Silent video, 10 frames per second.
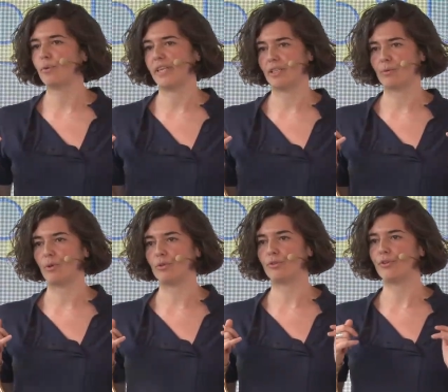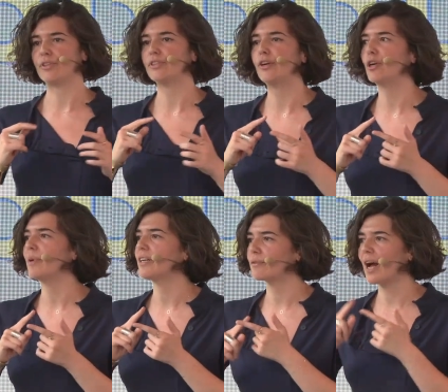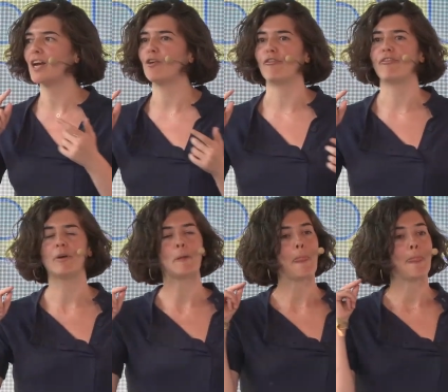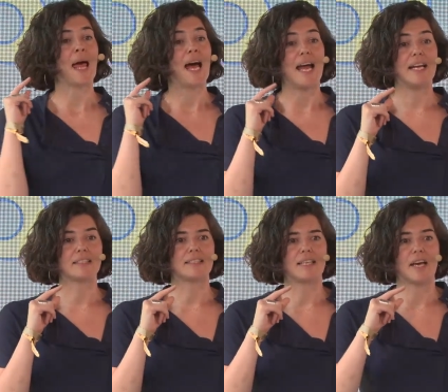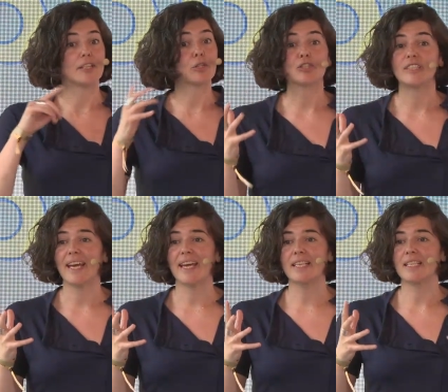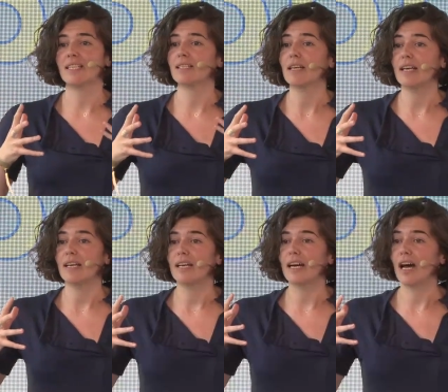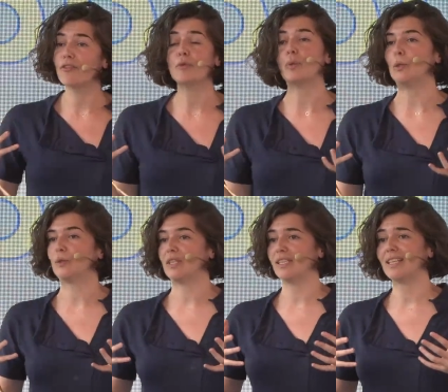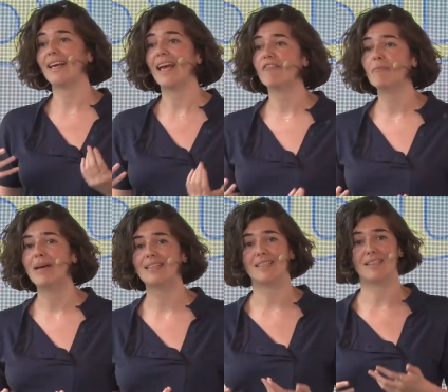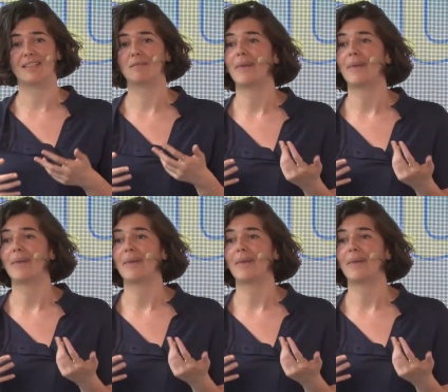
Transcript: wastewater and urban runoff, and that contains other pollutants like heavy metals and